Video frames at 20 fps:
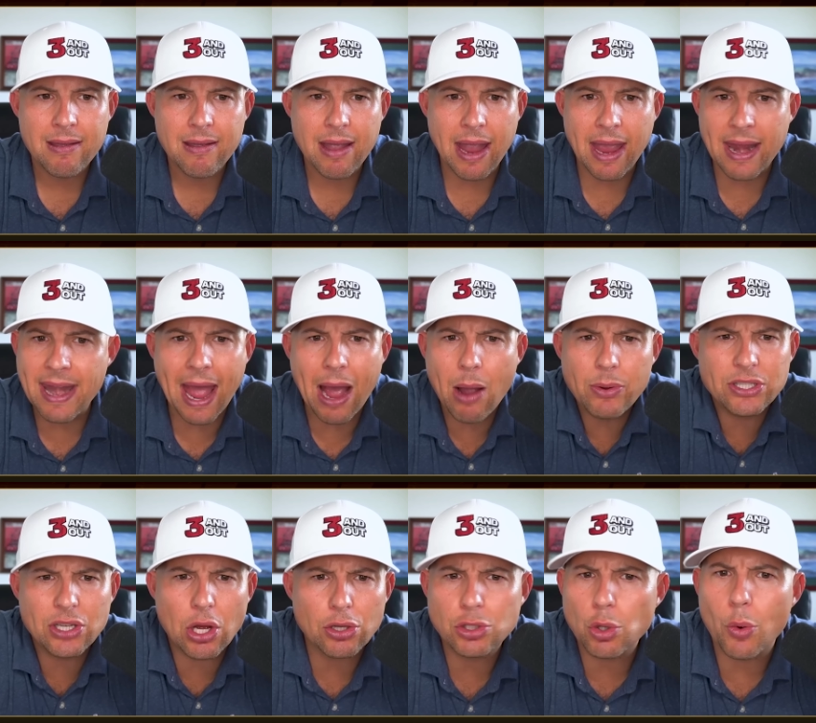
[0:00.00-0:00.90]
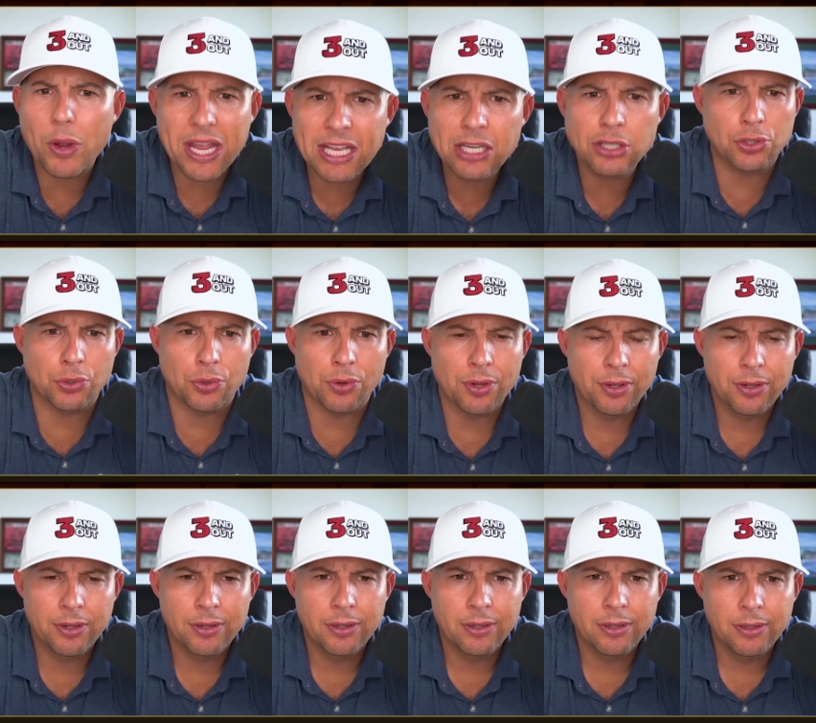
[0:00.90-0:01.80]
And now he's also injured.
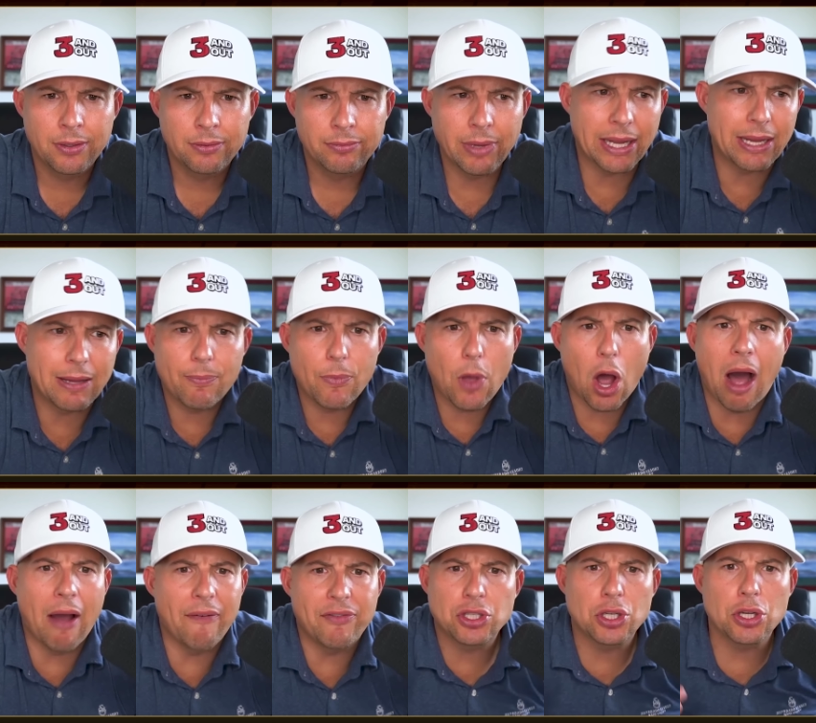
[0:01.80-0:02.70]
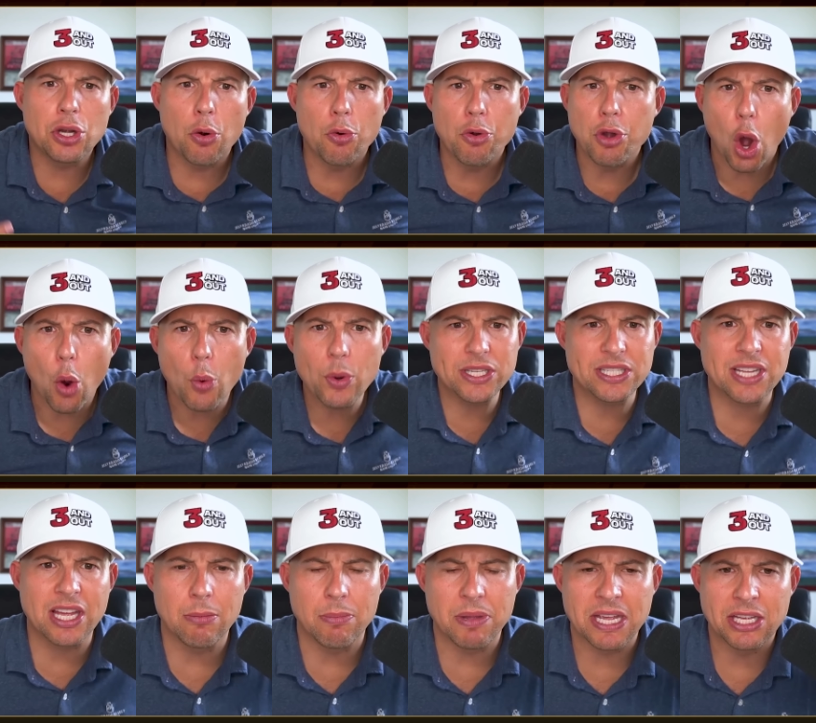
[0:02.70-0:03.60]
Like, obviously, you don't know he's
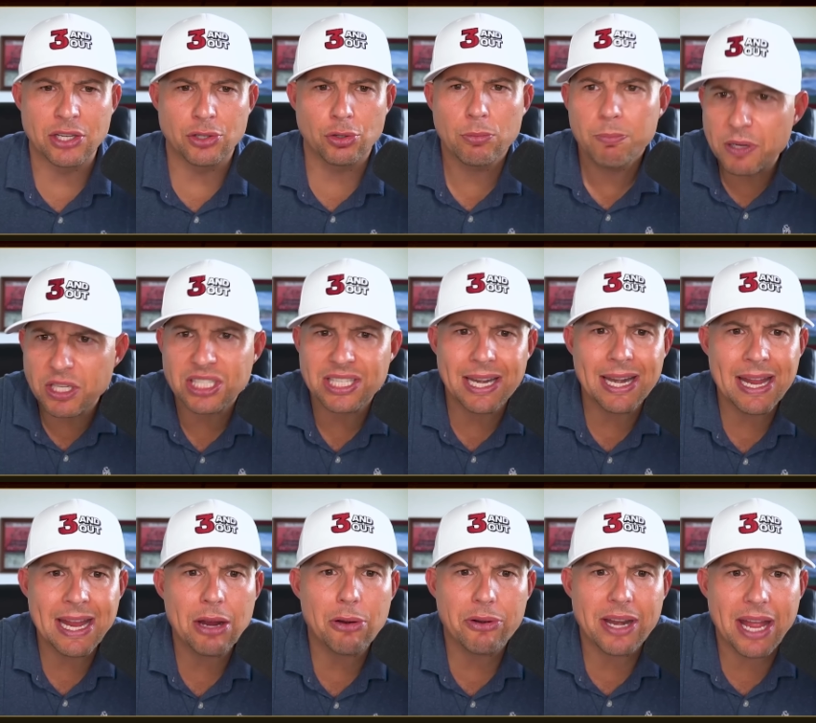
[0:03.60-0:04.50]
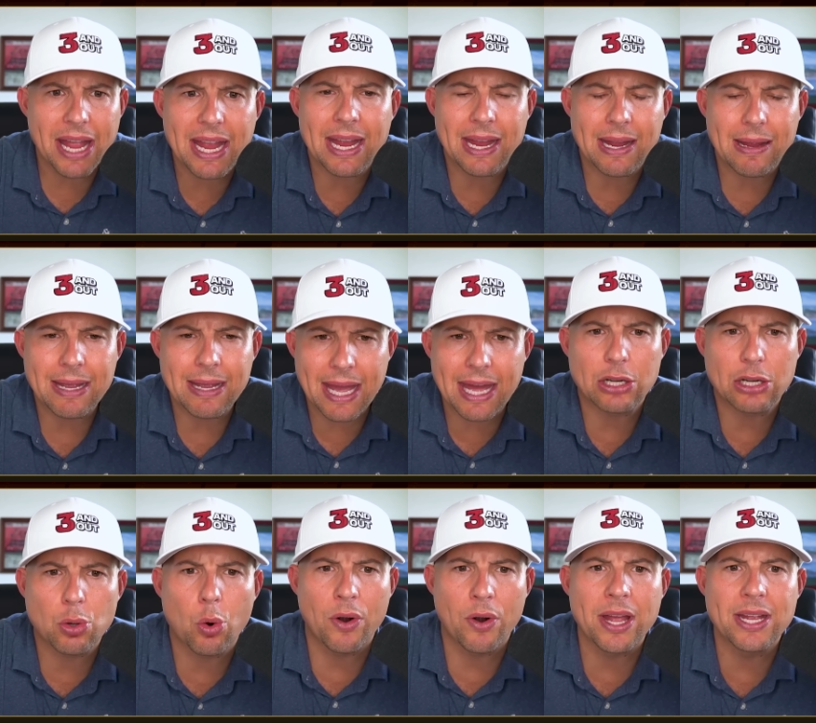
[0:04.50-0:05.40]
going to be injured, but sitting here today, he had a
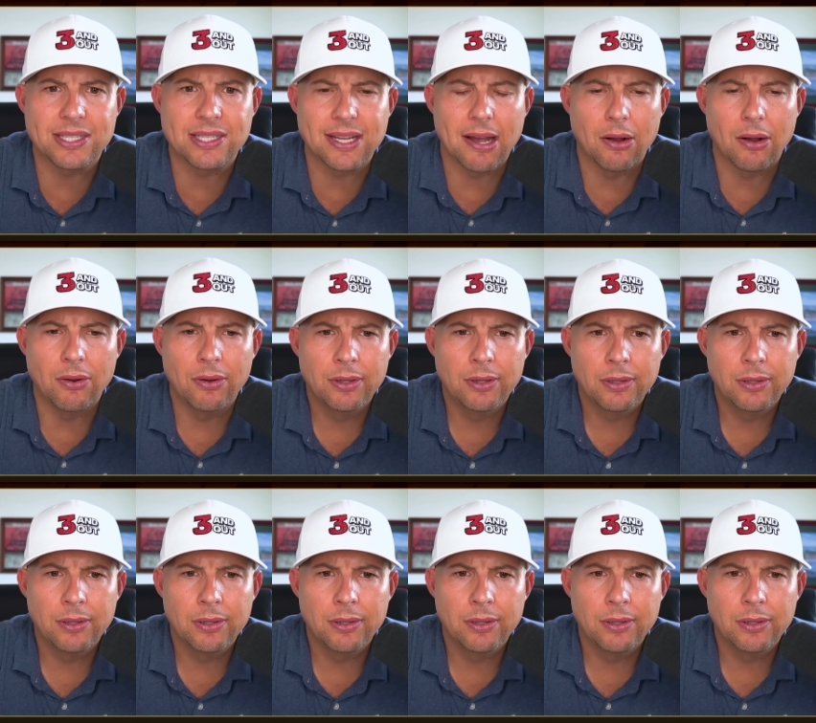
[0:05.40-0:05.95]
torn ACL.